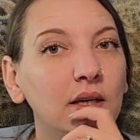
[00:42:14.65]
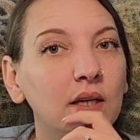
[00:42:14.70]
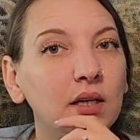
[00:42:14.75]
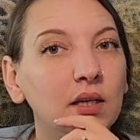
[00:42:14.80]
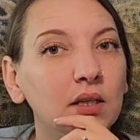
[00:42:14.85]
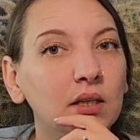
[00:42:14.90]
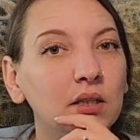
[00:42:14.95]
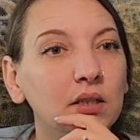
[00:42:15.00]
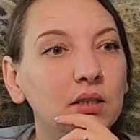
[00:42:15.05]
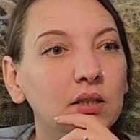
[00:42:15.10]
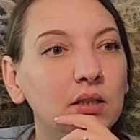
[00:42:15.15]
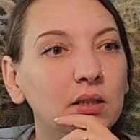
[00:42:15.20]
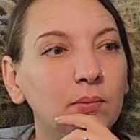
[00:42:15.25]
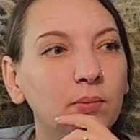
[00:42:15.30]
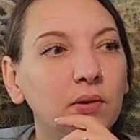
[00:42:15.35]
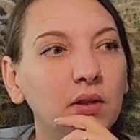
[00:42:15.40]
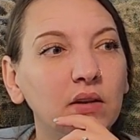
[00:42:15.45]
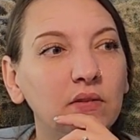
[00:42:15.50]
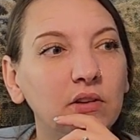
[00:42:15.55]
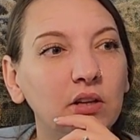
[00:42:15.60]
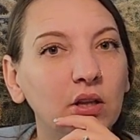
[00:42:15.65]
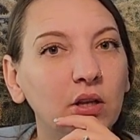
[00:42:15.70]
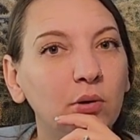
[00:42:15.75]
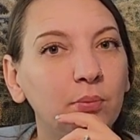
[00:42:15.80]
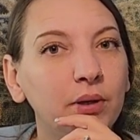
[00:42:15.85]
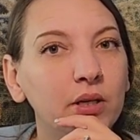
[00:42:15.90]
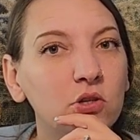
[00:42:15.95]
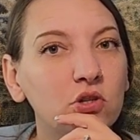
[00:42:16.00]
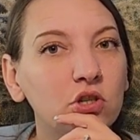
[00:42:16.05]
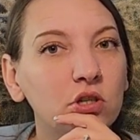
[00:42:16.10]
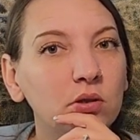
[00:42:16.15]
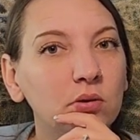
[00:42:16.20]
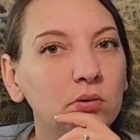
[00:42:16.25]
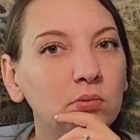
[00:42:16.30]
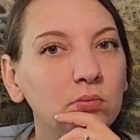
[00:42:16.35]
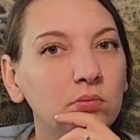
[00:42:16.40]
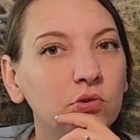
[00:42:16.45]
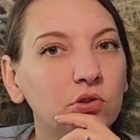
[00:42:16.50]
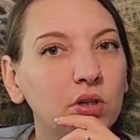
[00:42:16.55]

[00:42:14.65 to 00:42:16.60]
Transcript: and I believe the little bedroom